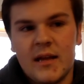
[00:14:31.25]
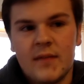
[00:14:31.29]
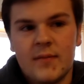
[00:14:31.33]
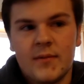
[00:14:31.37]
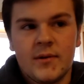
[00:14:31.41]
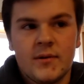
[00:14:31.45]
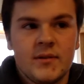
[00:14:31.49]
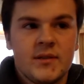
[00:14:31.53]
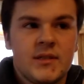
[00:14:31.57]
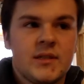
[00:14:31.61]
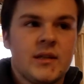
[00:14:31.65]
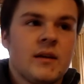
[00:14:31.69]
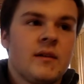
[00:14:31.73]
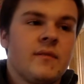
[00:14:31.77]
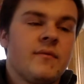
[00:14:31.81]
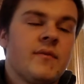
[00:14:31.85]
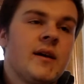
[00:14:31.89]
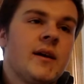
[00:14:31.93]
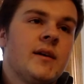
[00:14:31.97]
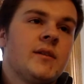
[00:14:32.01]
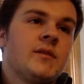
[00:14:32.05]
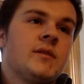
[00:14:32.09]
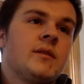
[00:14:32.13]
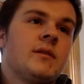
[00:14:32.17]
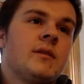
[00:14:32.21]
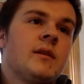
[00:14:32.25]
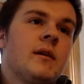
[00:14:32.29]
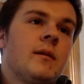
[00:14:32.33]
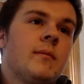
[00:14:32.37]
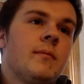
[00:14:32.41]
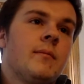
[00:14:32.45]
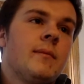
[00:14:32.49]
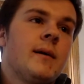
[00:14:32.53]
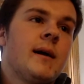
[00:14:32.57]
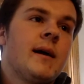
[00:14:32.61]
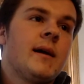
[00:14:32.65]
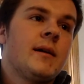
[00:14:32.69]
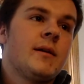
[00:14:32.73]
The Bruins took advantage of the double
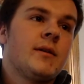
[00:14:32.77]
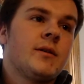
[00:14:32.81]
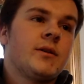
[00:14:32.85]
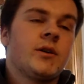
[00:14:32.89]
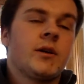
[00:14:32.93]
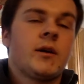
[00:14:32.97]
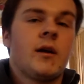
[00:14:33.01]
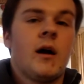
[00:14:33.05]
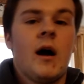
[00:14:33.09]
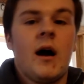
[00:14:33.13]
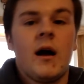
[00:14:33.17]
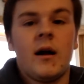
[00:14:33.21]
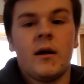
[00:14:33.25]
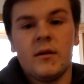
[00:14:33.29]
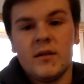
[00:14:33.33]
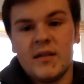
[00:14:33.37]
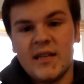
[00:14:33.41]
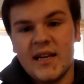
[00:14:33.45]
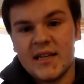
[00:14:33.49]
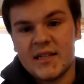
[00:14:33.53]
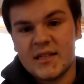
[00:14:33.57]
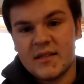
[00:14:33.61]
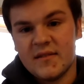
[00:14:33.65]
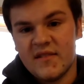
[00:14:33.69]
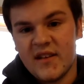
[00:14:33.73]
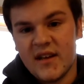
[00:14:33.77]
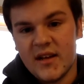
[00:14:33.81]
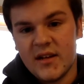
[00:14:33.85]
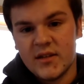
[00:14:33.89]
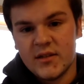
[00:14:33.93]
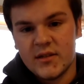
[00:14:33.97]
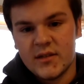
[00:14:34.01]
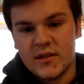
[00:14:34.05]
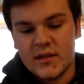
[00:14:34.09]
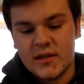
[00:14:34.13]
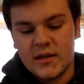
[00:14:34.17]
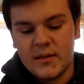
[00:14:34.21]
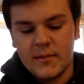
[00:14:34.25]
minor. Chicago takes advantage
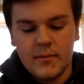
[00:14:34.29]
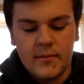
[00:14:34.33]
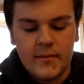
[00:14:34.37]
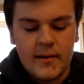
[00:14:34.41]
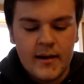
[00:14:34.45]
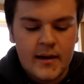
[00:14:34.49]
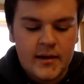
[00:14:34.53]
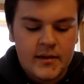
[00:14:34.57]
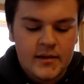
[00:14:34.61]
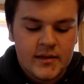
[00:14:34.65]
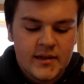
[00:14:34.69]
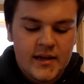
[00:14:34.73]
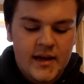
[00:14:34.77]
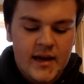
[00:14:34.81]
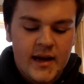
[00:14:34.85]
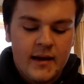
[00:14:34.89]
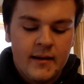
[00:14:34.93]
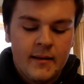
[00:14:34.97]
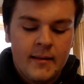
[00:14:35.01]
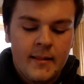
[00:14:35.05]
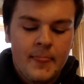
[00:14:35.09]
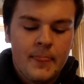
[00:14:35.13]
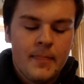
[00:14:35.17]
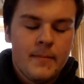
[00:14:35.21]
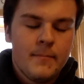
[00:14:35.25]
of the double minor today.